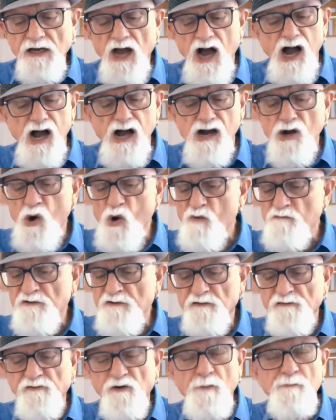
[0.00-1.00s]

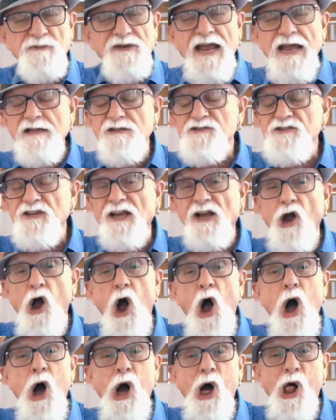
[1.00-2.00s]
hungover from dancing
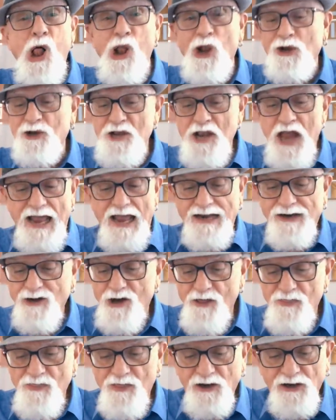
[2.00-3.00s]
all night
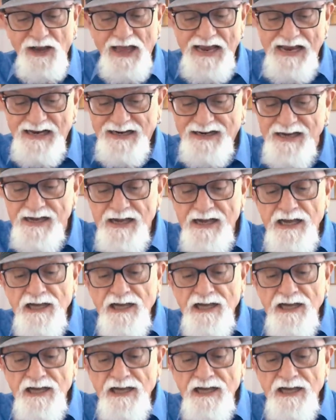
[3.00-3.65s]
on the lake.